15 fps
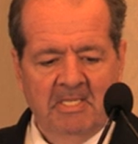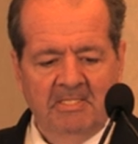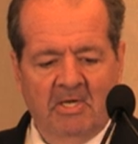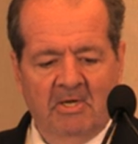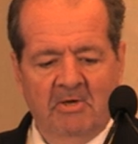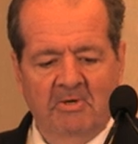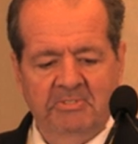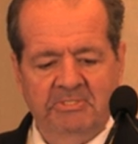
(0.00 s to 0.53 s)

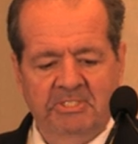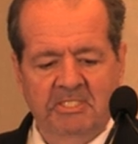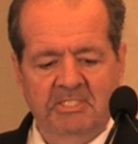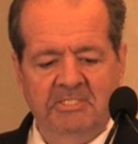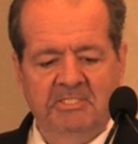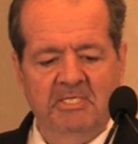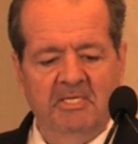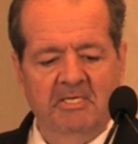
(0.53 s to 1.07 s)
the host
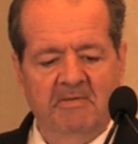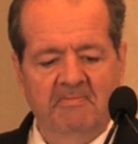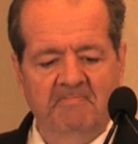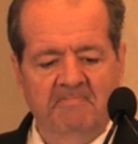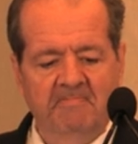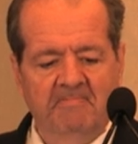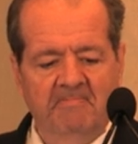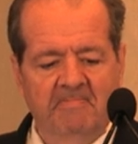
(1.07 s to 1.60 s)
is,
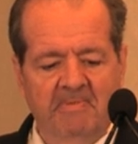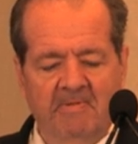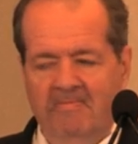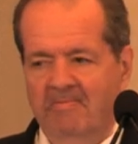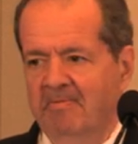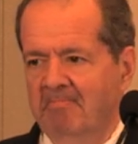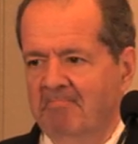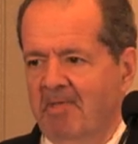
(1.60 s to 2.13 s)

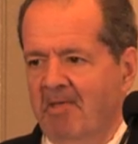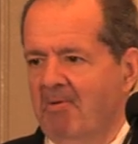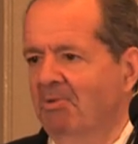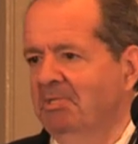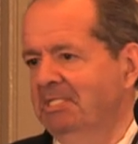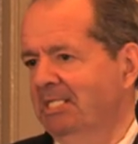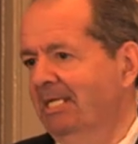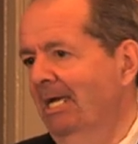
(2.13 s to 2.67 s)

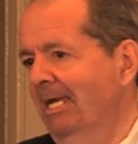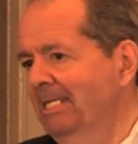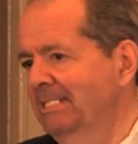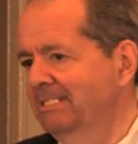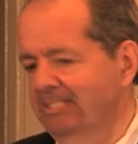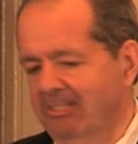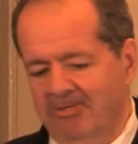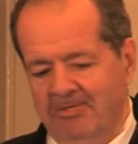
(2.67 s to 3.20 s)
only the
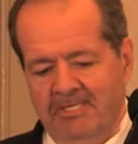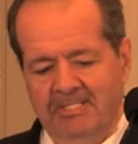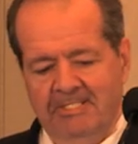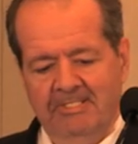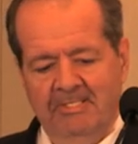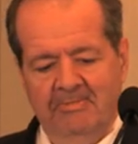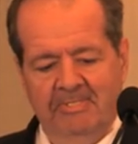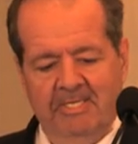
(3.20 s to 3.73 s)
guys in the
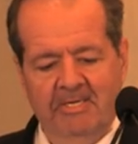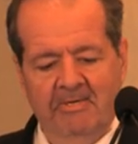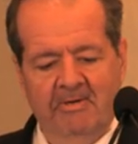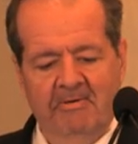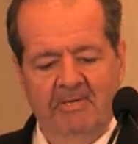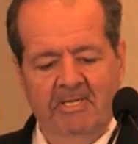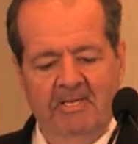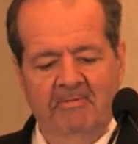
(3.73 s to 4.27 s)
audience know who they
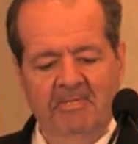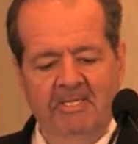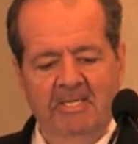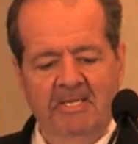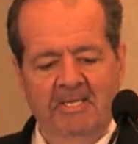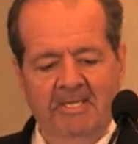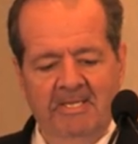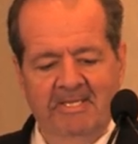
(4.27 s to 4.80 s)
are,
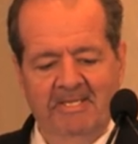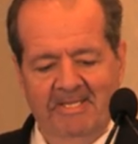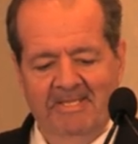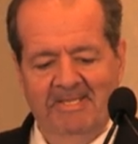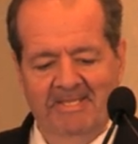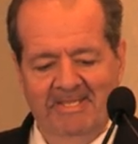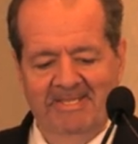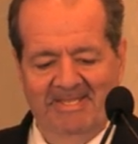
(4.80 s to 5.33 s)

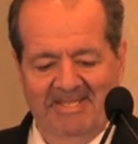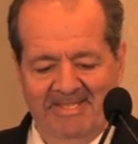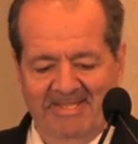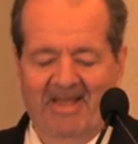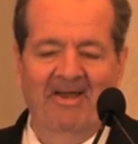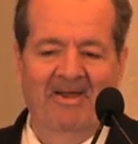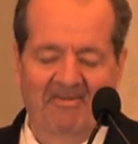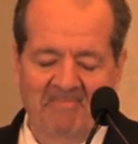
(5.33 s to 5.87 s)

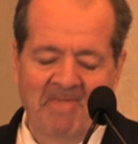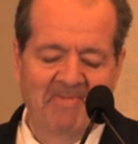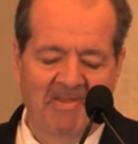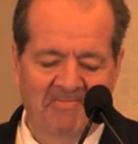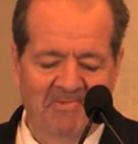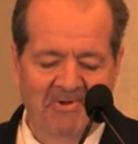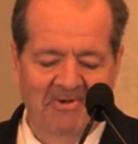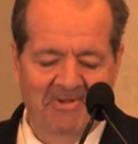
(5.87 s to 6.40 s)
right? Maybe
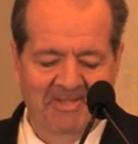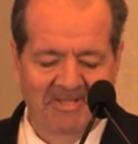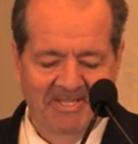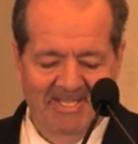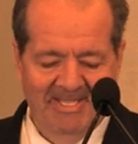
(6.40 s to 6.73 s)
I'm wrong.